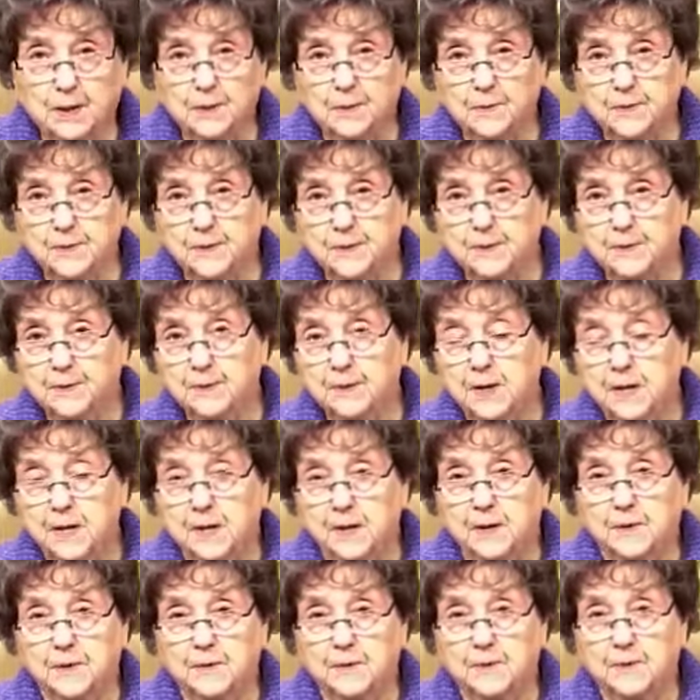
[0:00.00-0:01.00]
well,
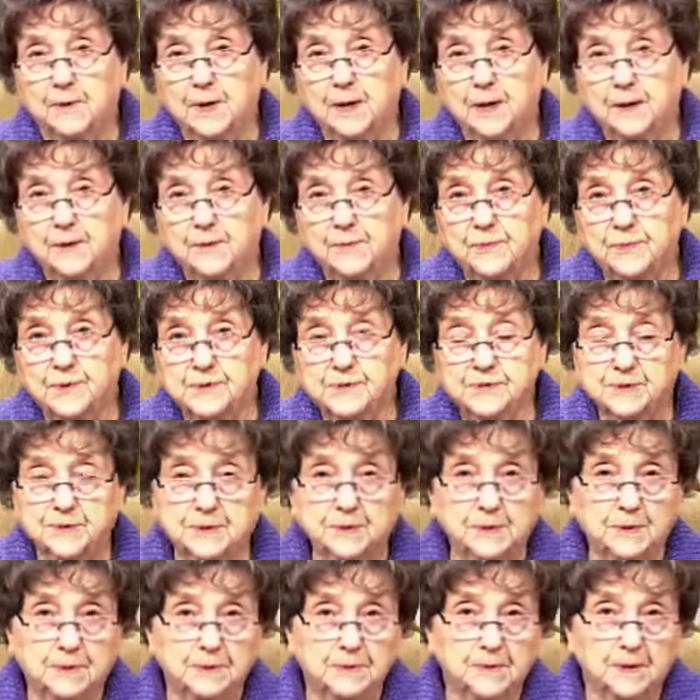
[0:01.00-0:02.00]
their health
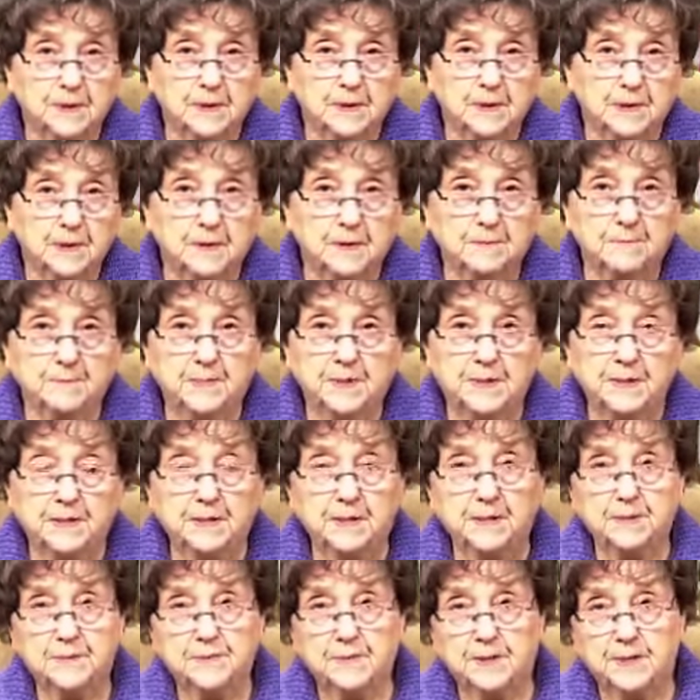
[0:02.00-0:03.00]
is good, they've got
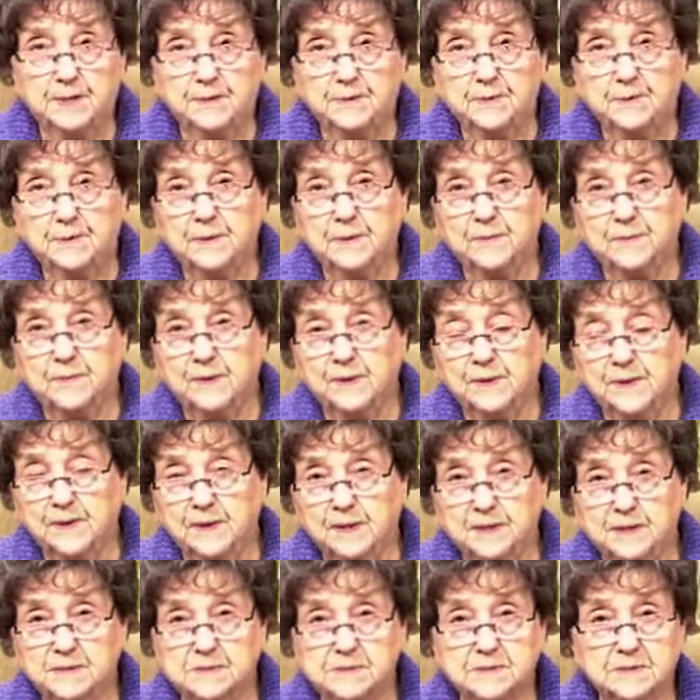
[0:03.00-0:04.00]
money, they
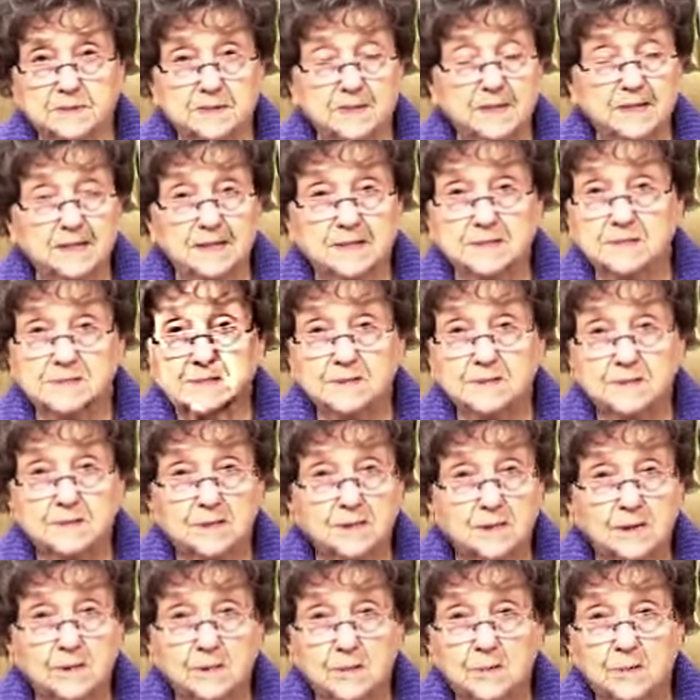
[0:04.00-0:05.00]
this and
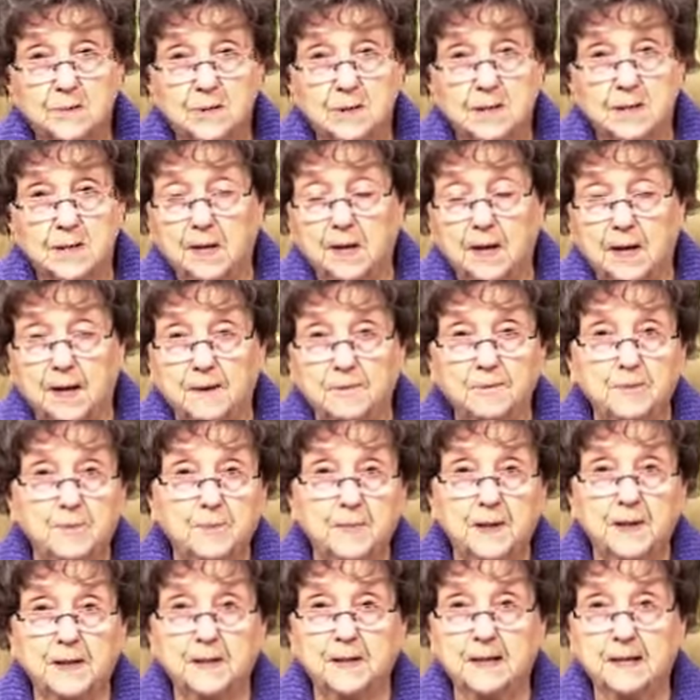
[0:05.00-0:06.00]
this. No,
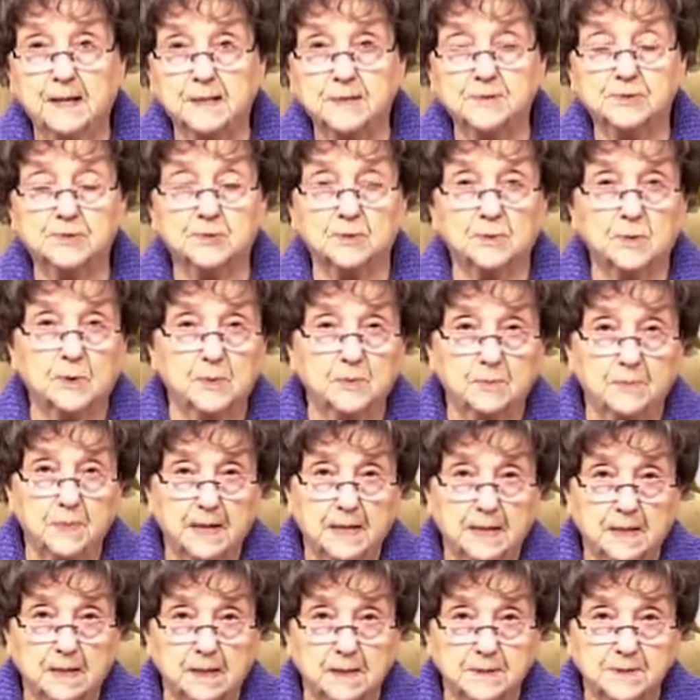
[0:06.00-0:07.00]
everybody has their
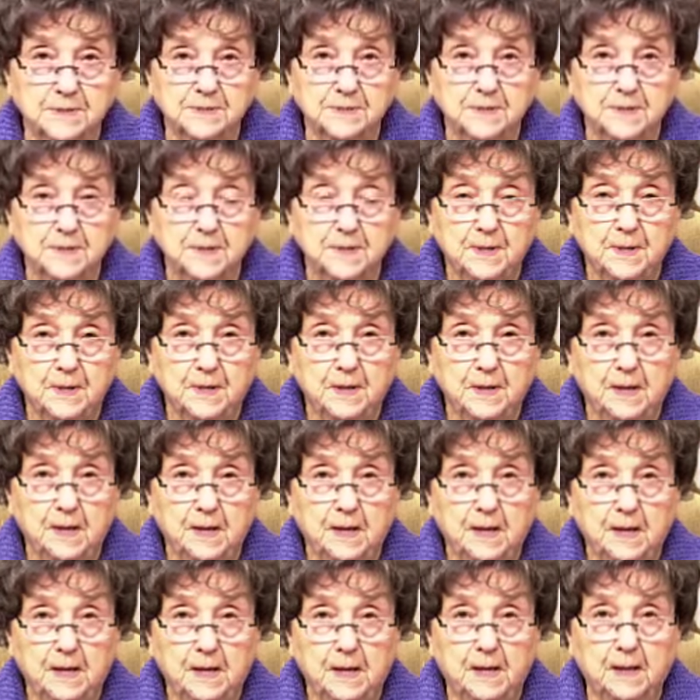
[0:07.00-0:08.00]
own battles.
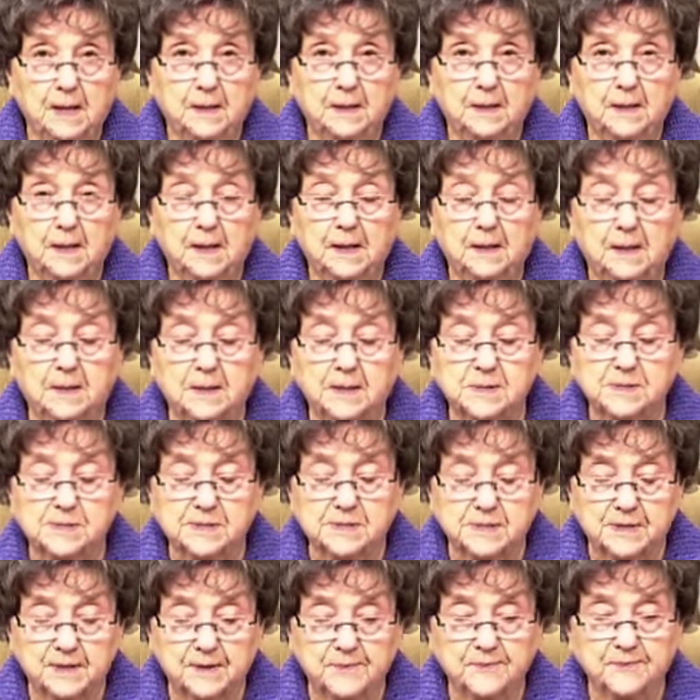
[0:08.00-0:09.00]

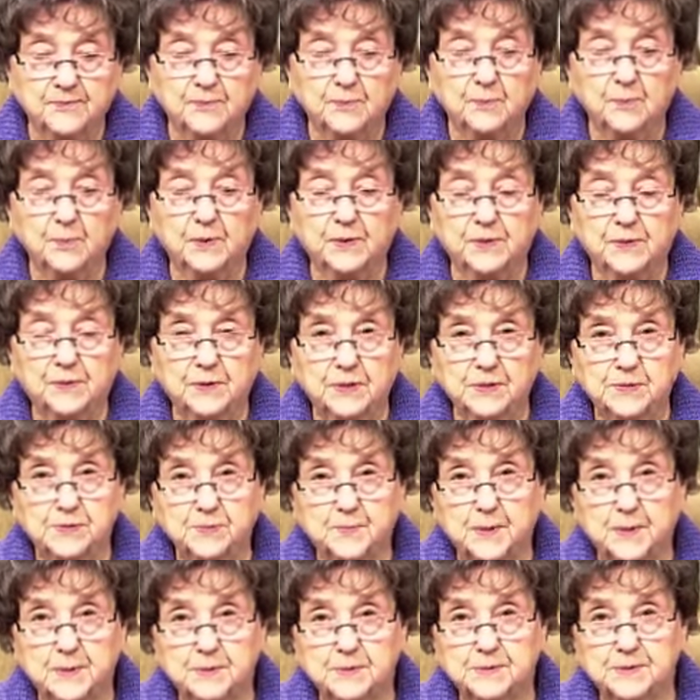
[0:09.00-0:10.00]
And it's different
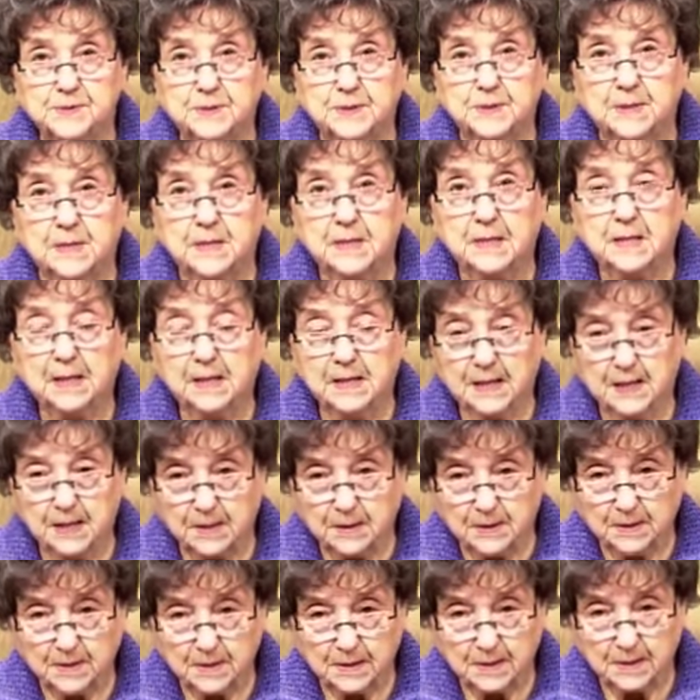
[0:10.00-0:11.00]
with each person.
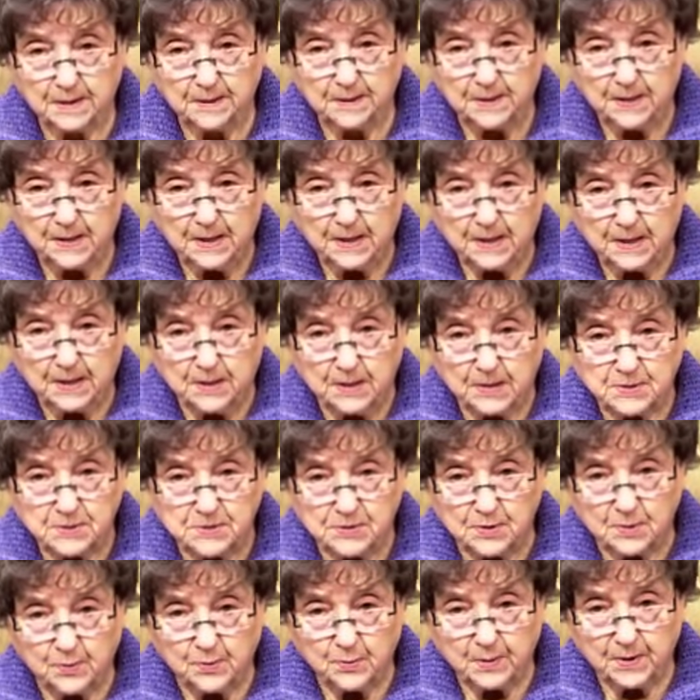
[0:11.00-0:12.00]
And
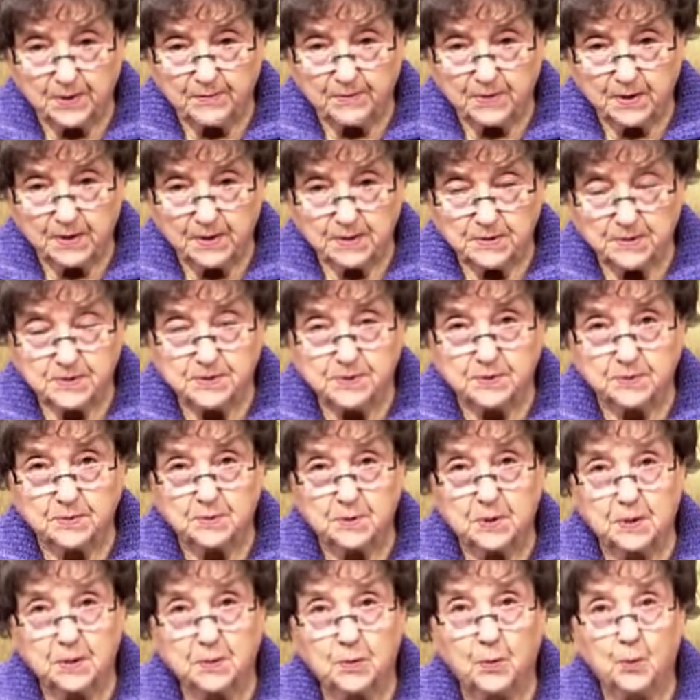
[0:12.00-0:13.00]
so we've
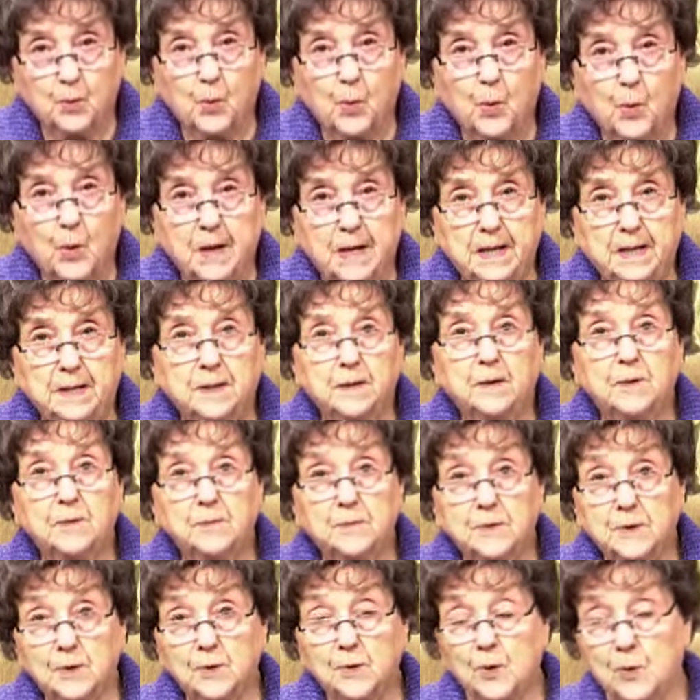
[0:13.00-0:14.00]
got to
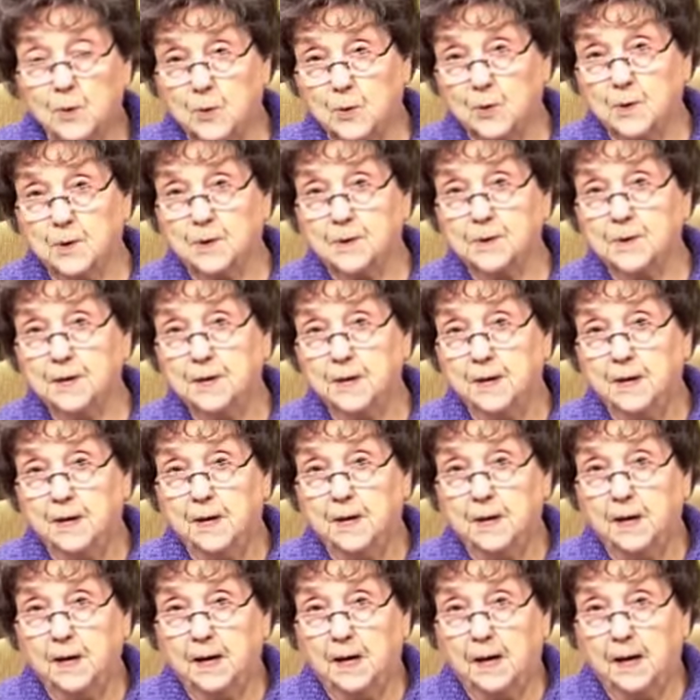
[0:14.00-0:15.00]
wait on the
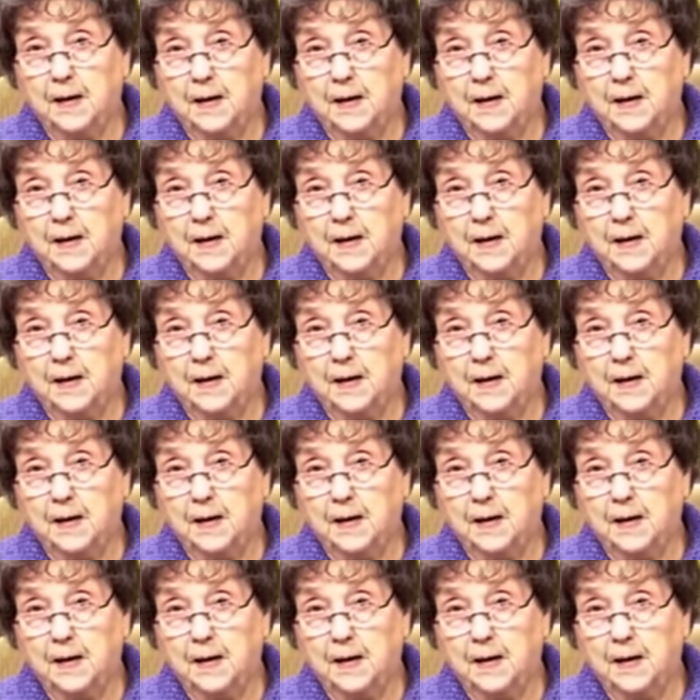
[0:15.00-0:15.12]
Lord